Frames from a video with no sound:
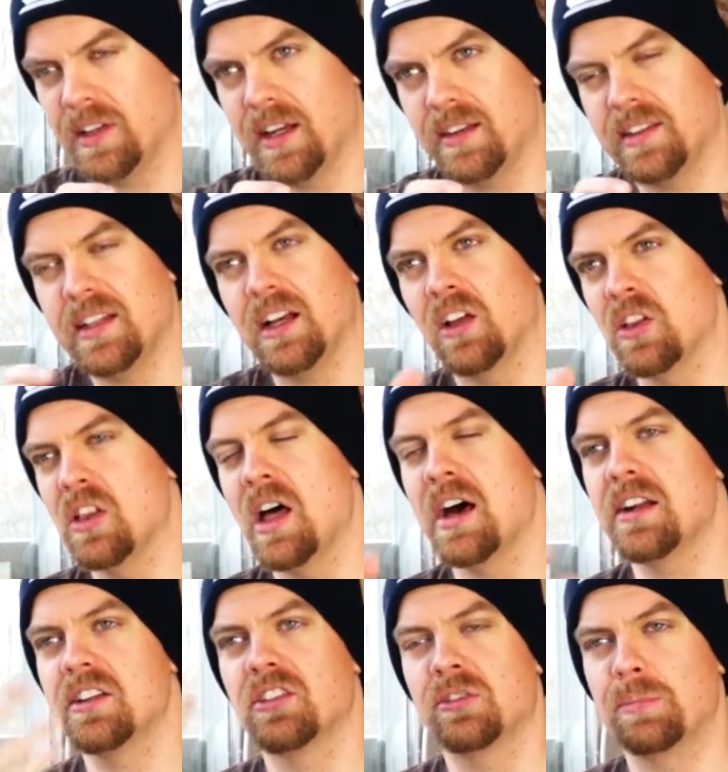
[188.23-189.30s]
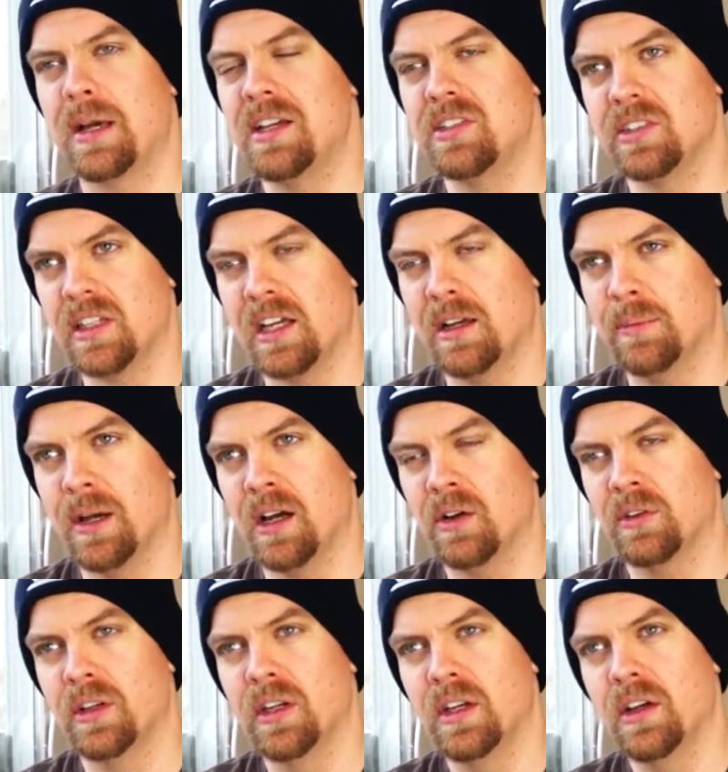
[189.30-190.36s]
I think a lot of spice came
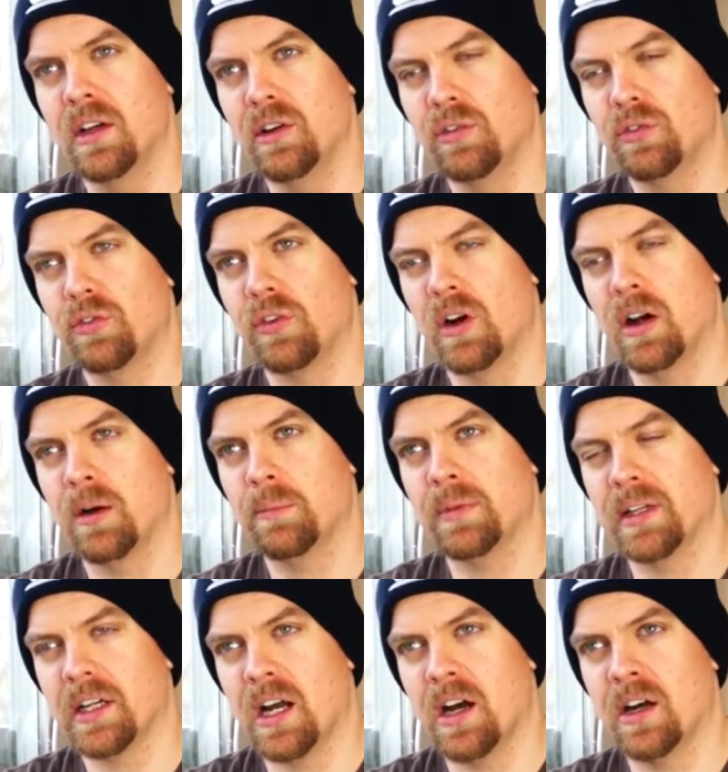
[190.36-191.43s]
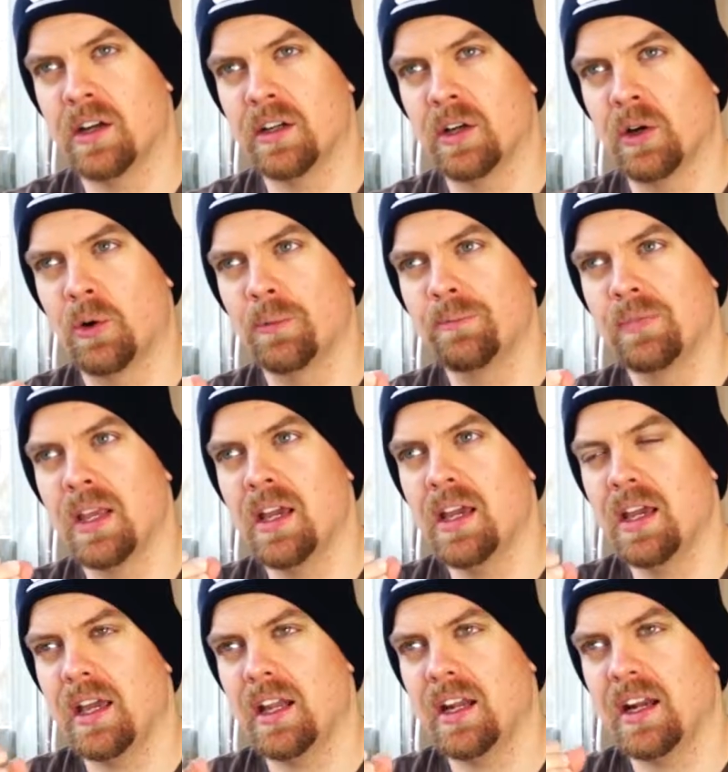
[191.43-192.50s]
out from the Congo,
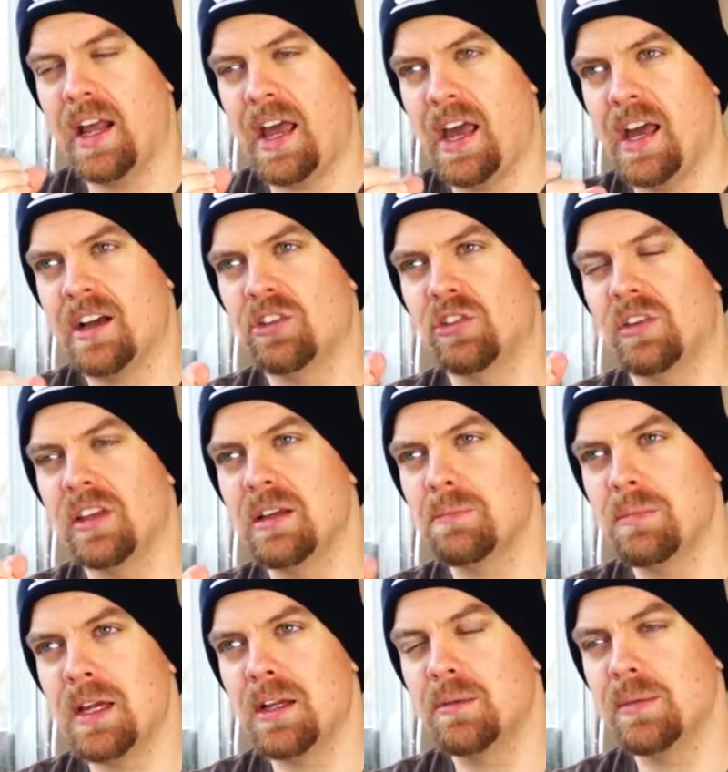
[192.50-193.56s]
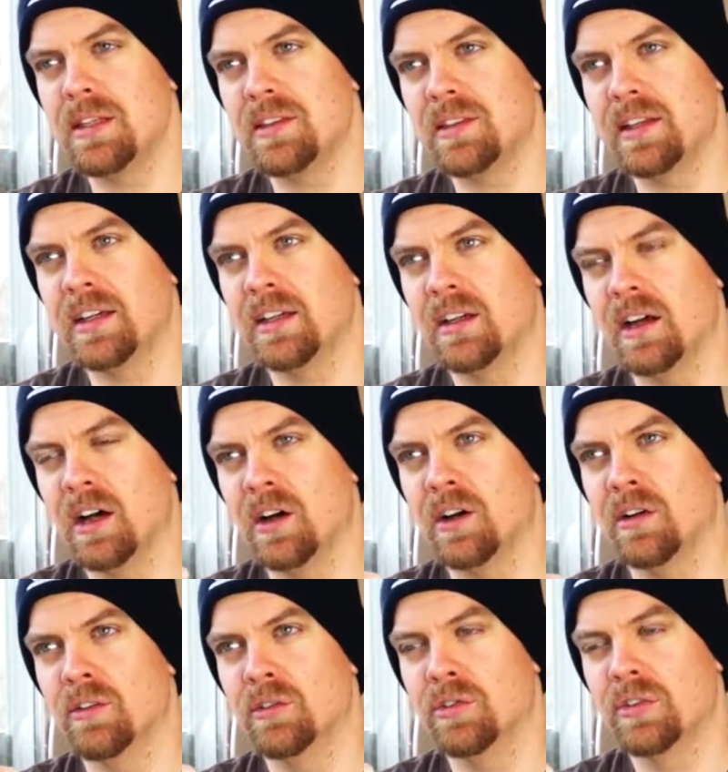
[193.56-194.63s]
and it actually made me think
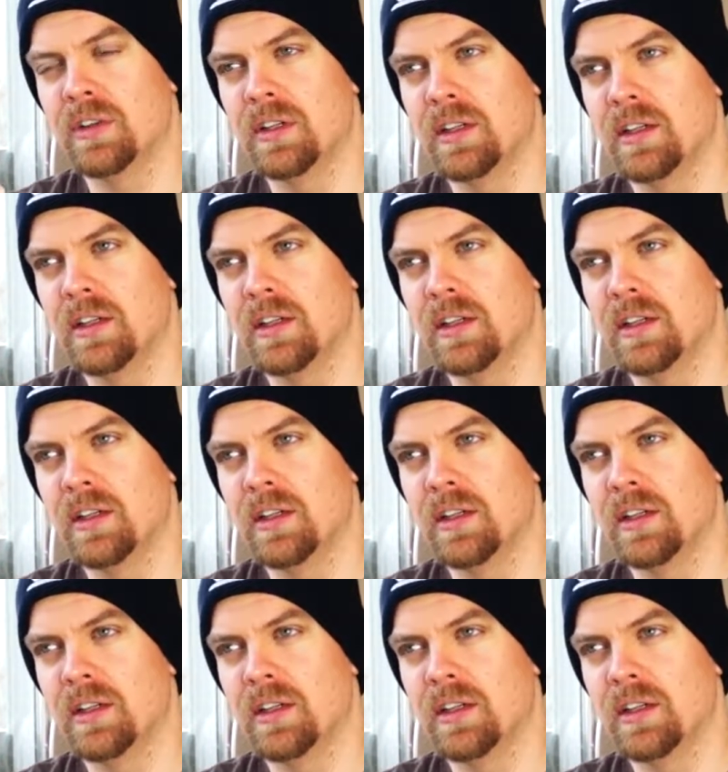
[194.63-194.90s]
of